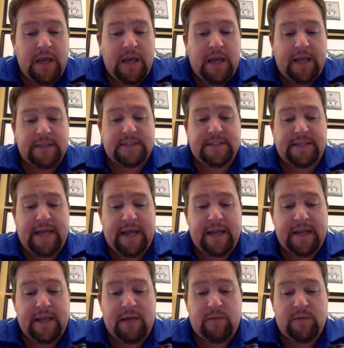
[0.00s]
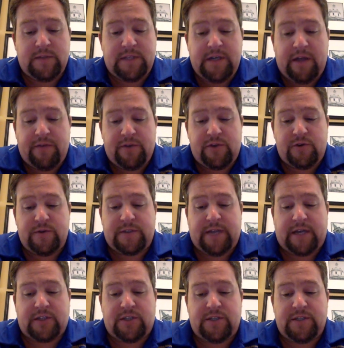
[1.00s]
Instead, it was the other two
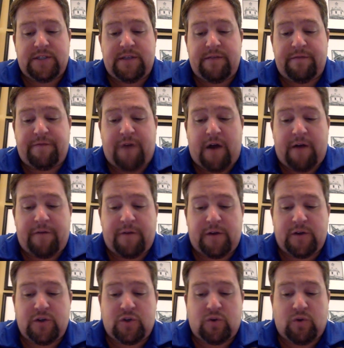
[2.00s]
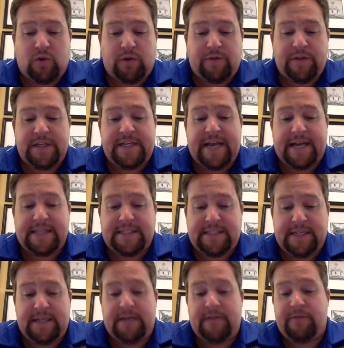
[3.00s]
sections that fought for control of the
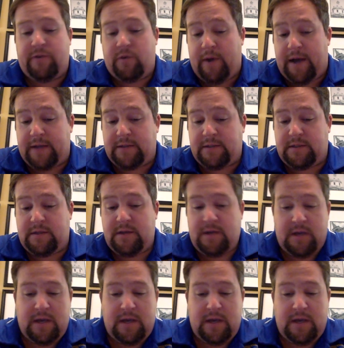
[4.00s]
destiny of the West.